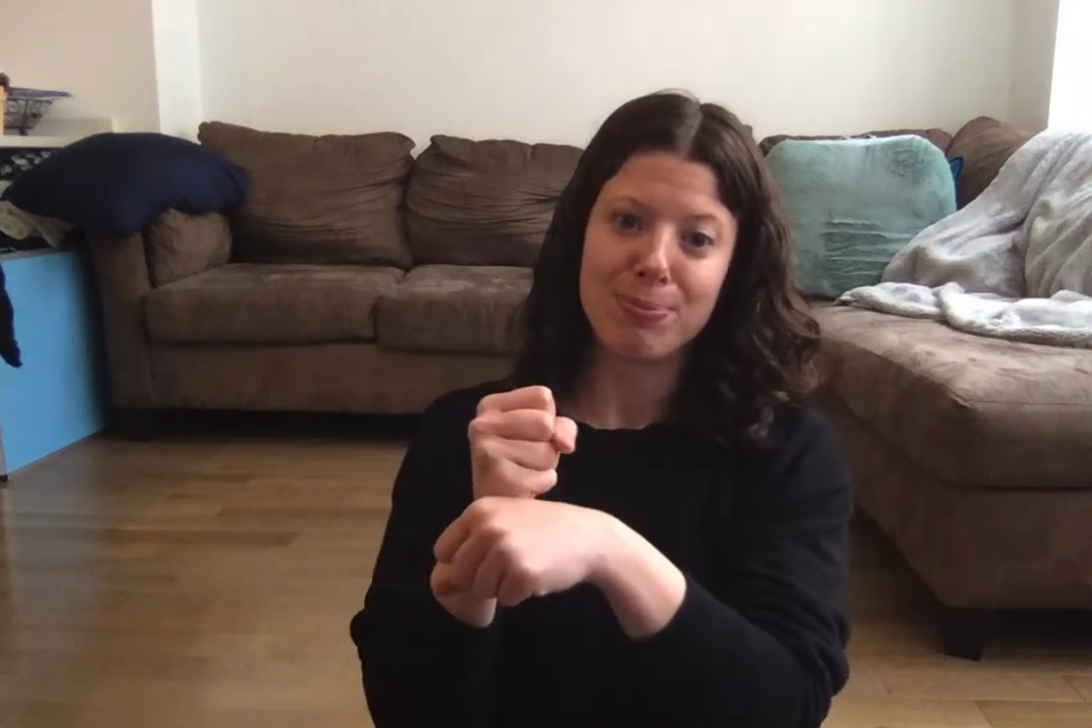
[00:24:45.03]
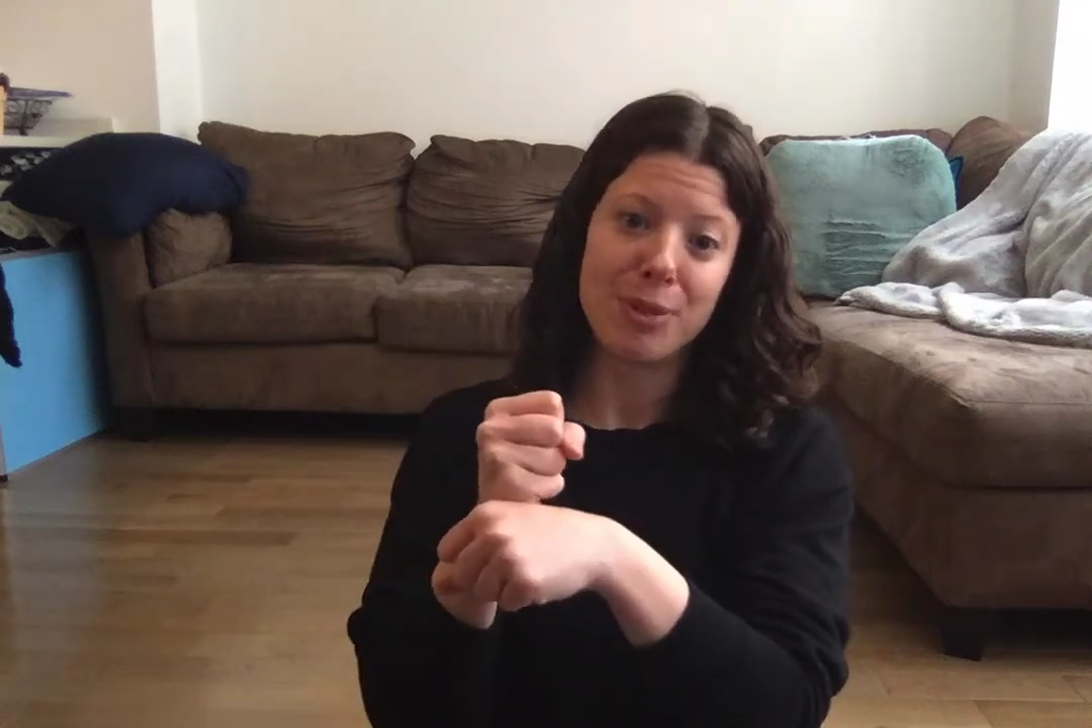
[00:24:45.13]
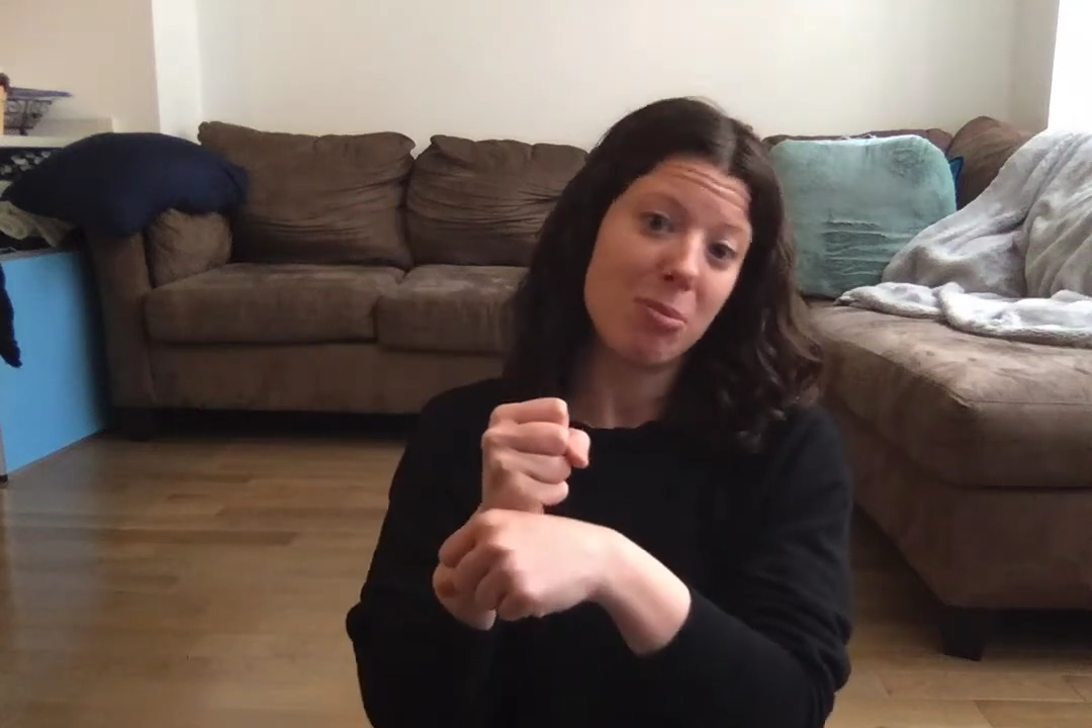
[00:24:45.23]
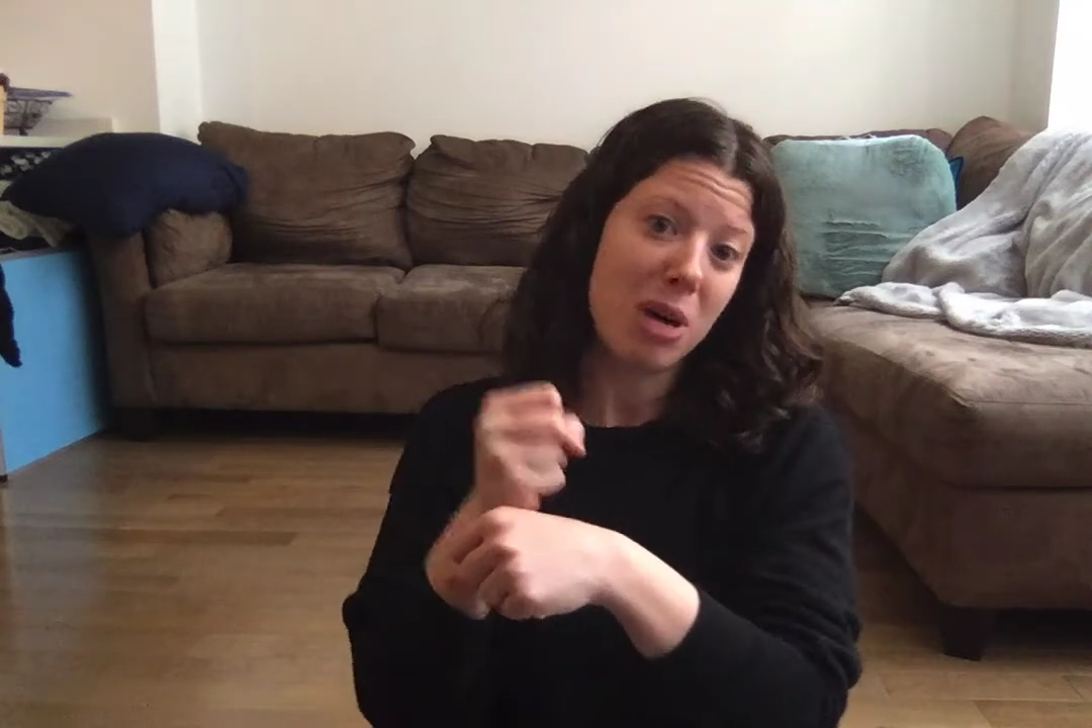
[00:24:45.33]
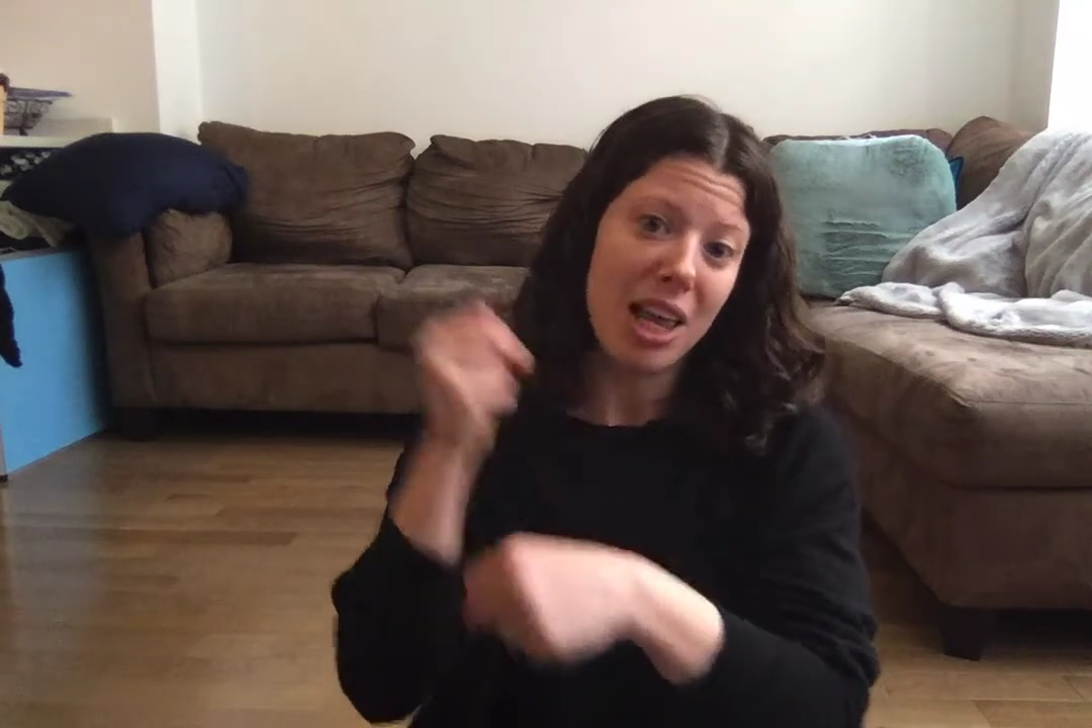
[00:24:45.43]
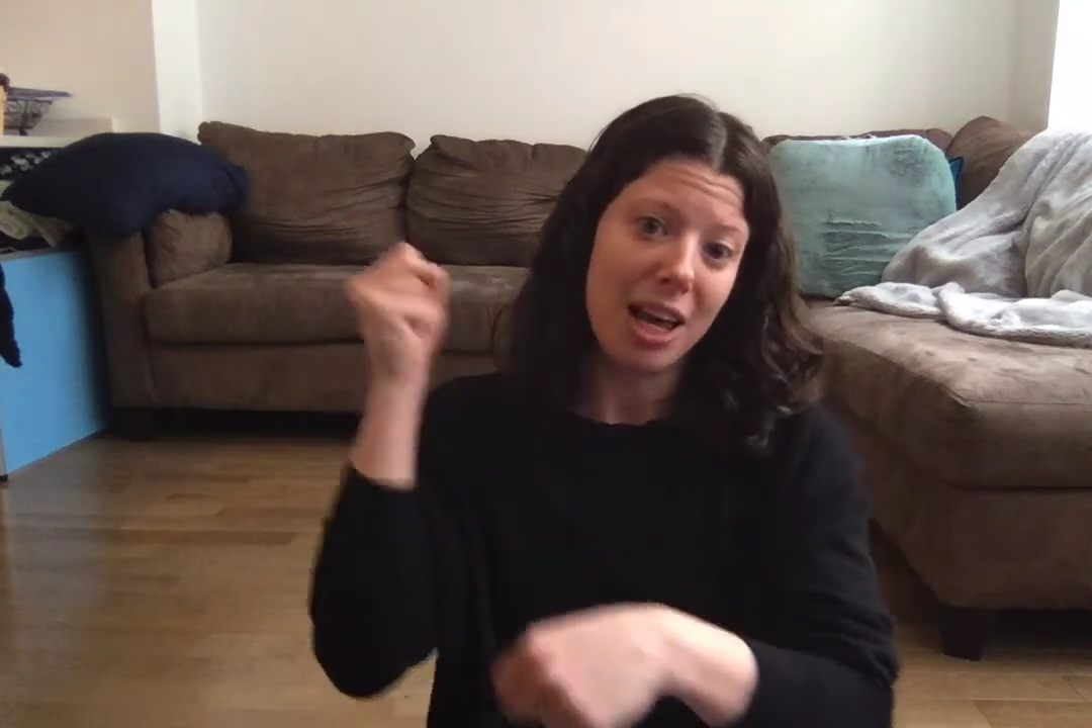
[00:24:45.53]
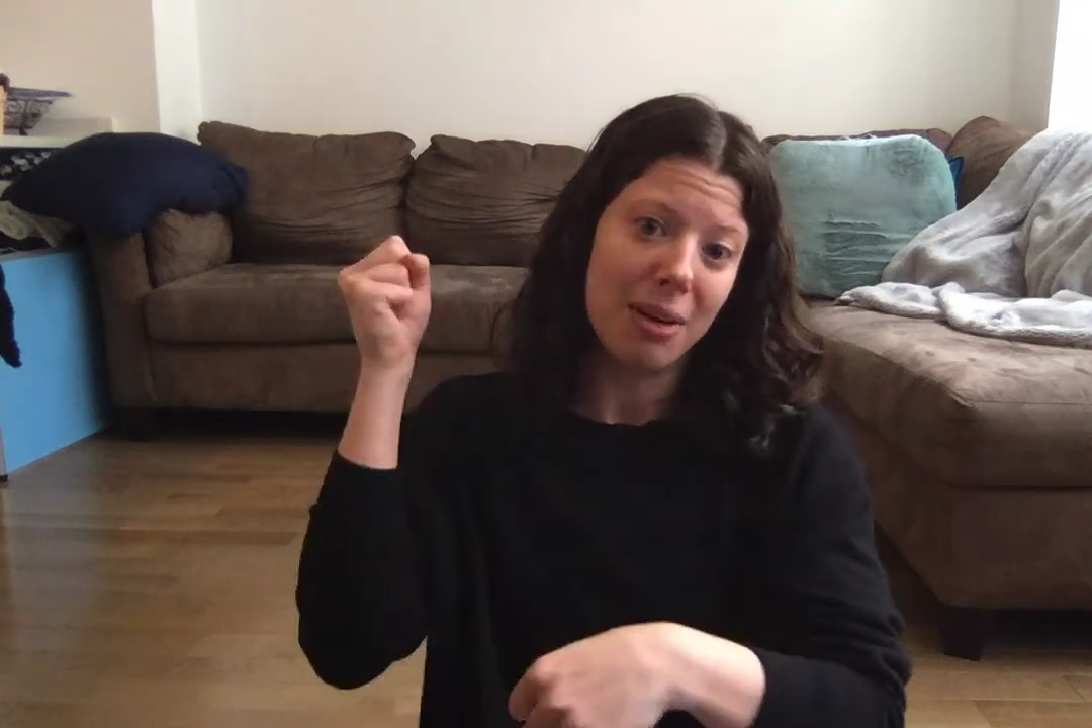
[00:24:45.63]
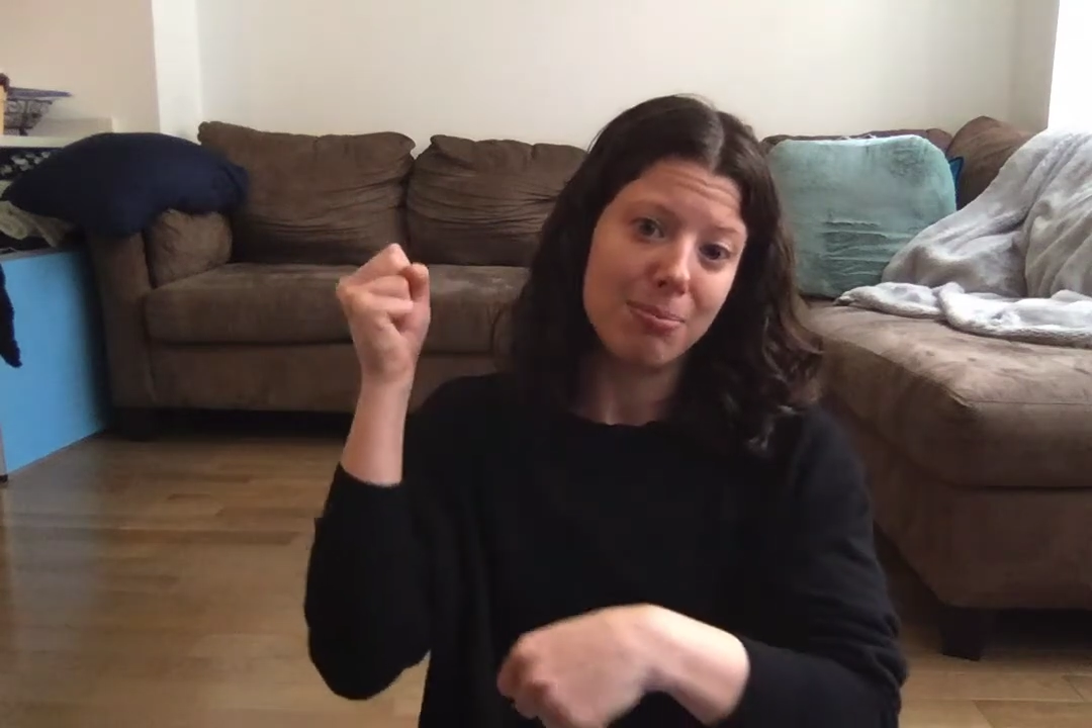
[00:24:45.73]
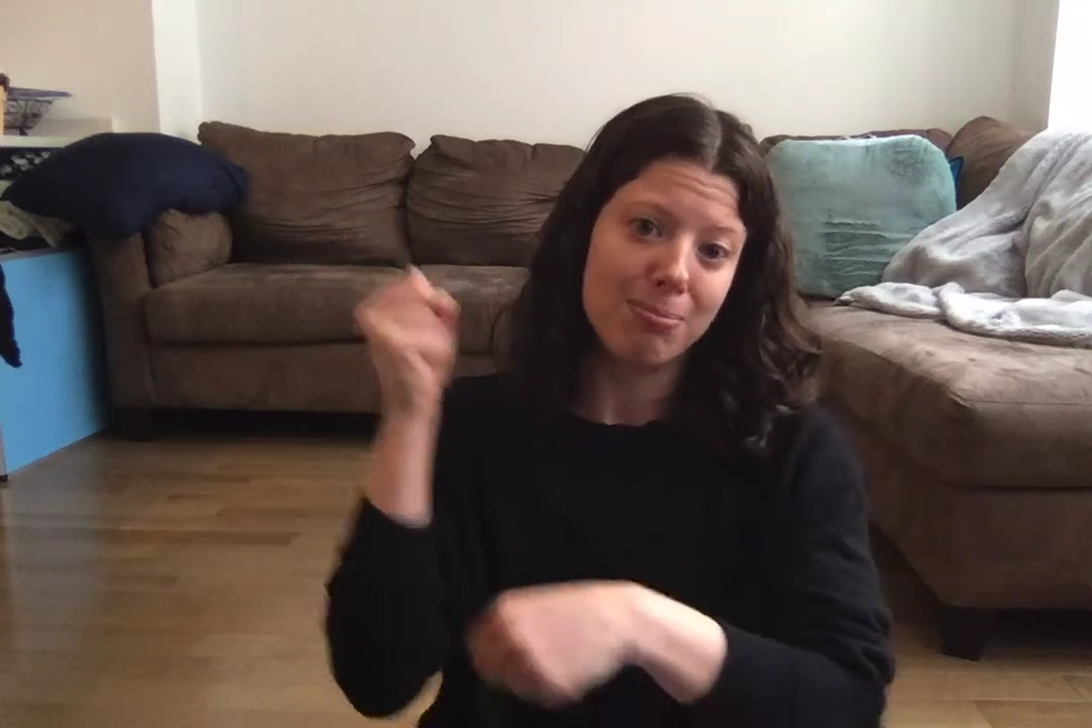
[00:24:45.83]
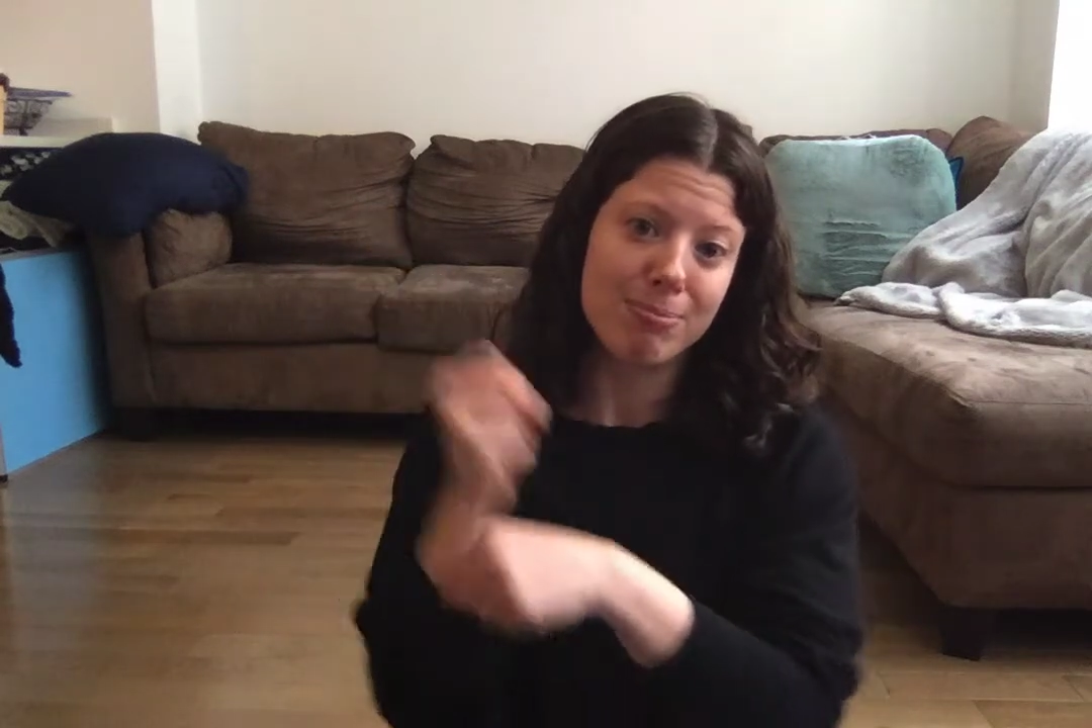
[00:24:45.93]
Umbrella.
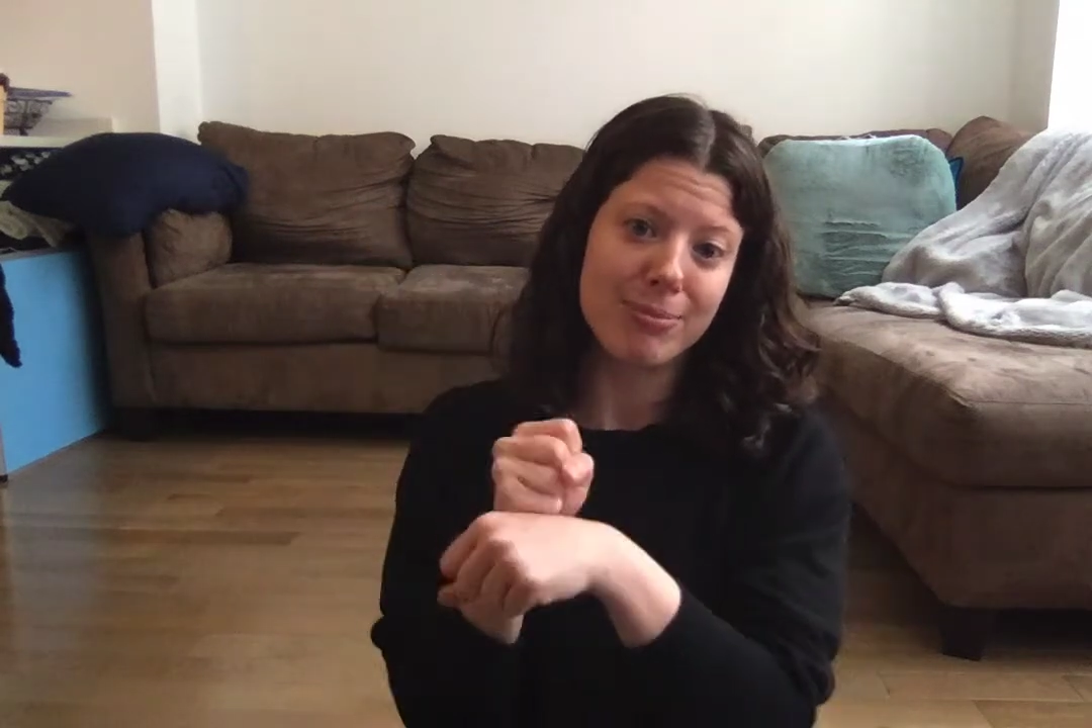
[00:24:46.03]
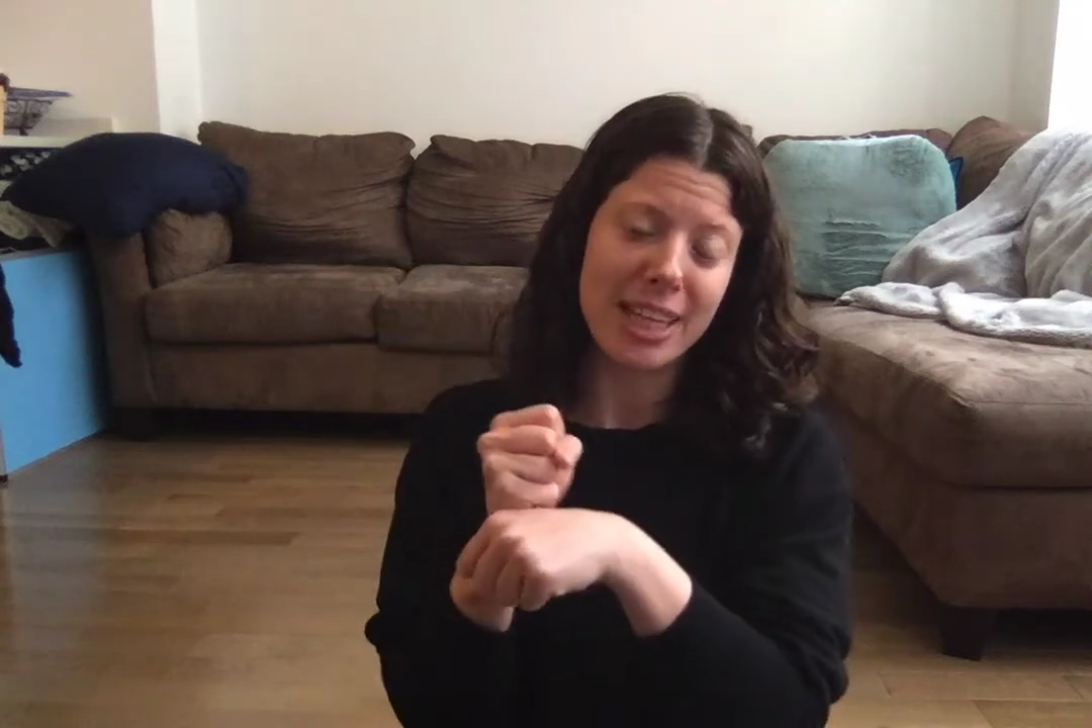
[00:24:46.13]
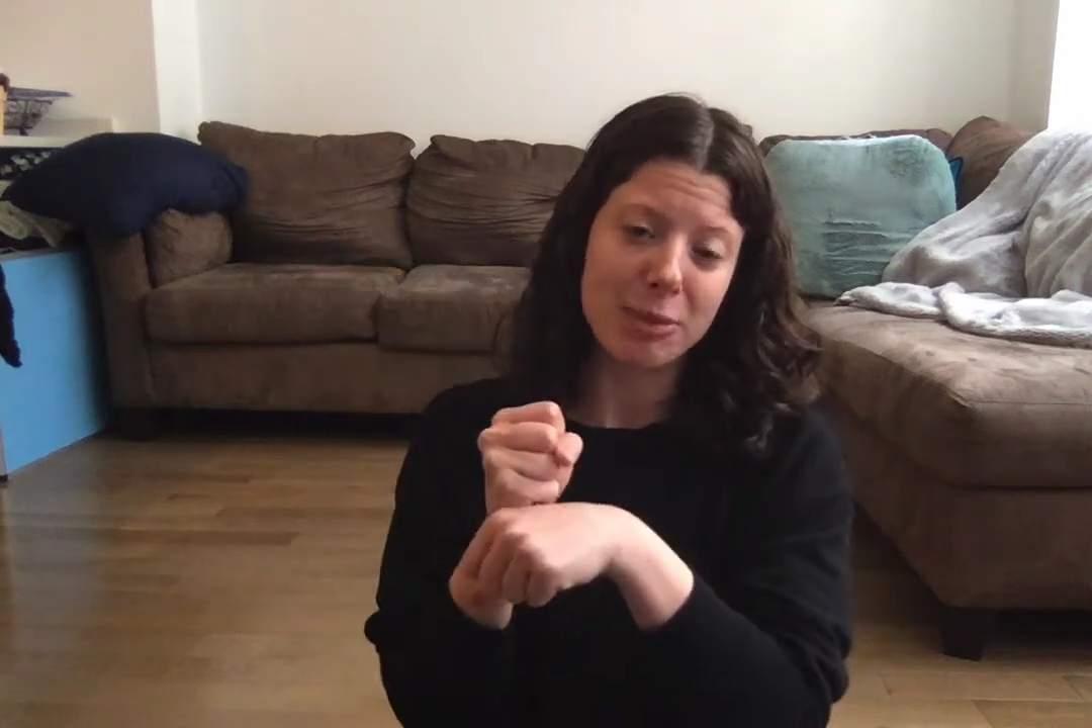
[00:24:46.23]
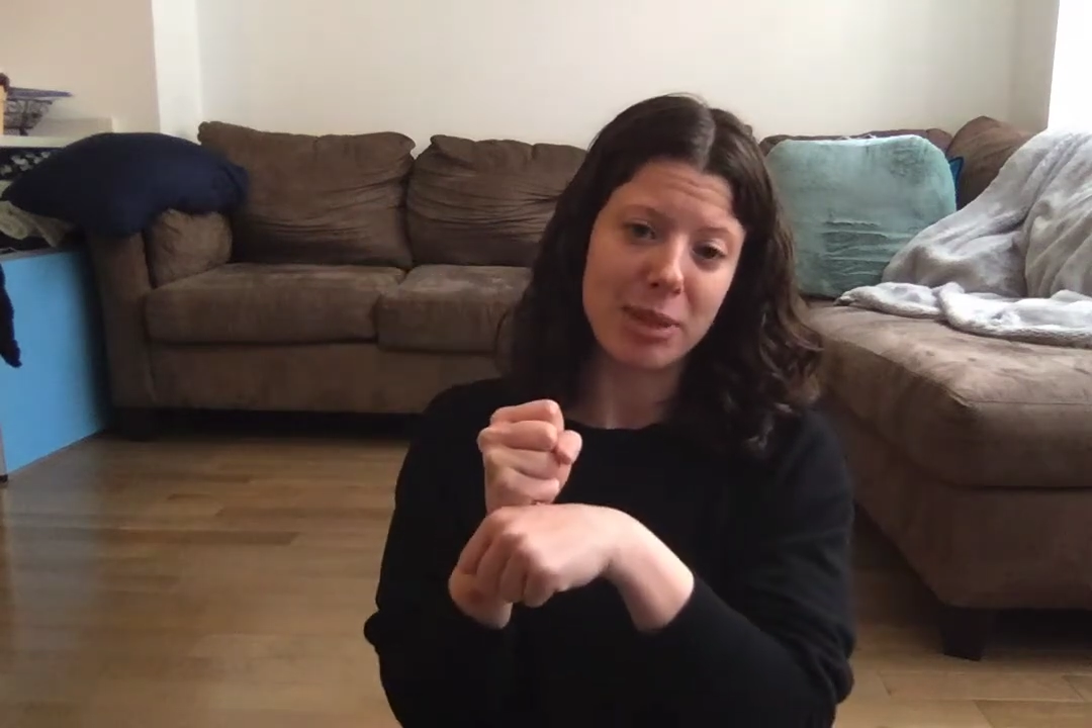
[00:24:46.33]
That's